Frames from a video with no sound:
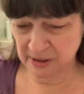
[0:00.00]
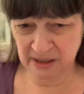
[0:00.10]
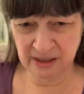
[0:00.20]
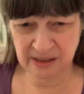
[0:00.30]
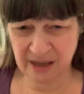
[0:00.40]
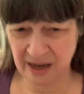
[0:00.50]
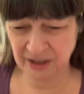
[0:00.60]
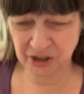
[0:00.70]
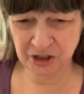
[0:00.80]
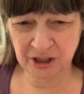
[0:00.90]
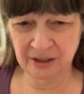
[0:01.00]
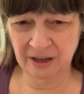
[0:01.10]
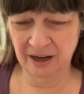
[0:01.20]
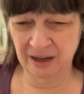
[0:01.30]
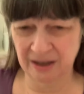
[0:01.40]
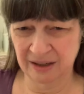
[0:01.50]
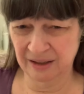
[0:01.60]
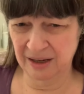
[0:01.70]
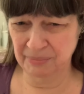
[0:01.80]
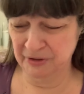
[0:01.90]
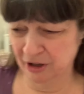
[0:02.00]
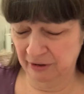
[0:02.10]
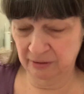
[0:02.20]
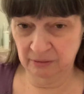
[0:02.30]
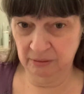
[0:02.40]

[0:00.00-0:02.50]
to this kind of shit, uh-uh, I'm done.